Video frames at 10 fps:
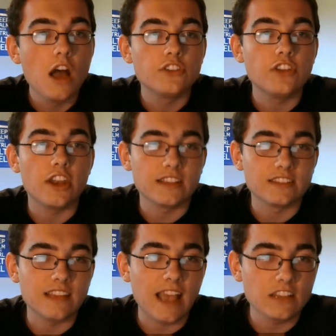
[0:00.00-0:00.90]

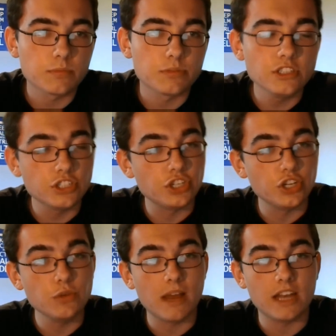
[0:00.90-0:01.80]
Darnassus Aspirant,
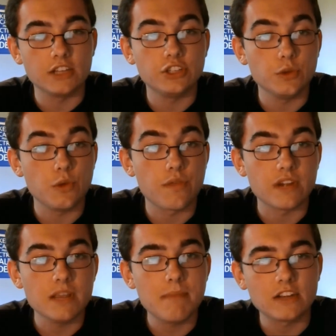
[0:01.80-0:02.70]
2 mana 2/3
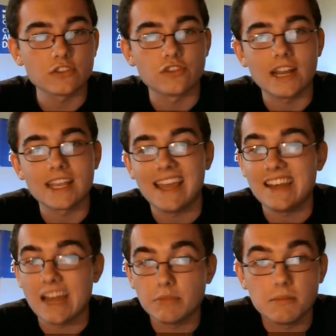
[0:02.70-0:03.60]
battle cry, gain an
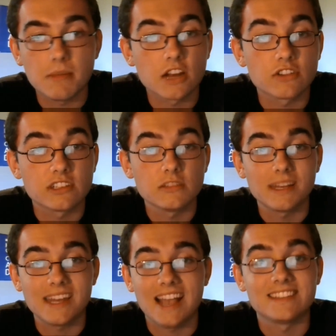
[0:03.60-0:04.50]
empty mana crystal, but
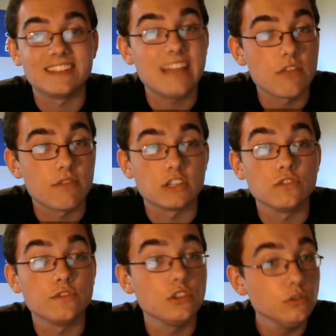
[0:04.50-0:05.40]
it has a death rattle of
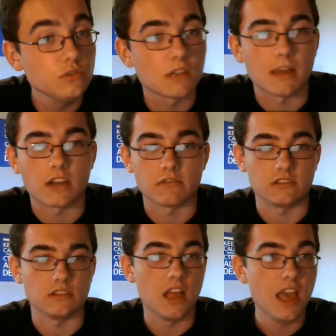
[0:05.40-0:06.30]
losing a mana
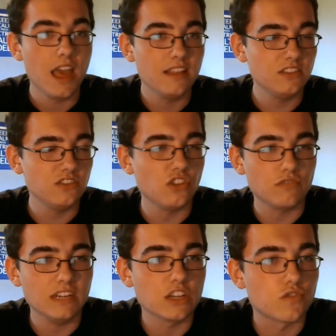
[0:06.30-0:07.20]
crystal. This is not
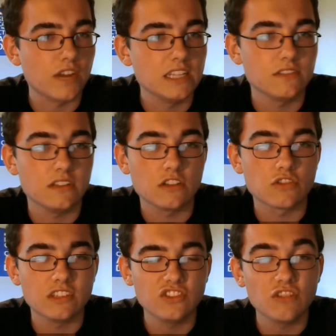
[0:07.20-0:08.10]
really
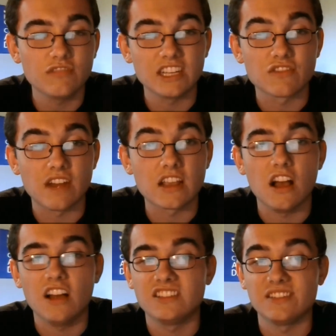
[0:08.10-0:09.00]
a great
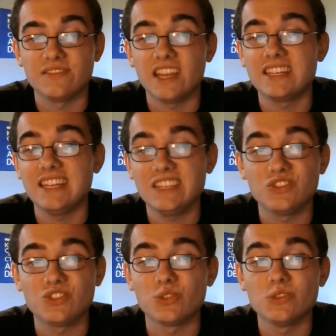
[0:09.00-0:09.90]
card, as the effect is
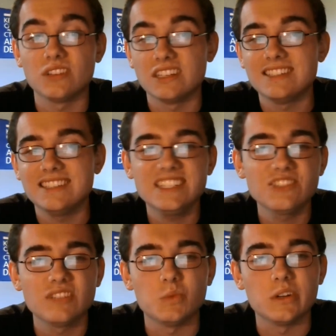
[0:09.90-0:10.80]
short and isn't
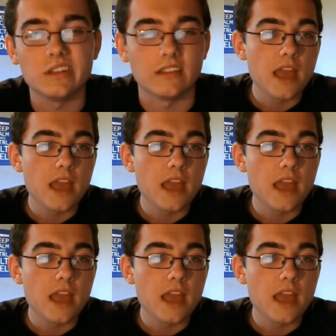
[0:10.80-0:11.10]
really worth it.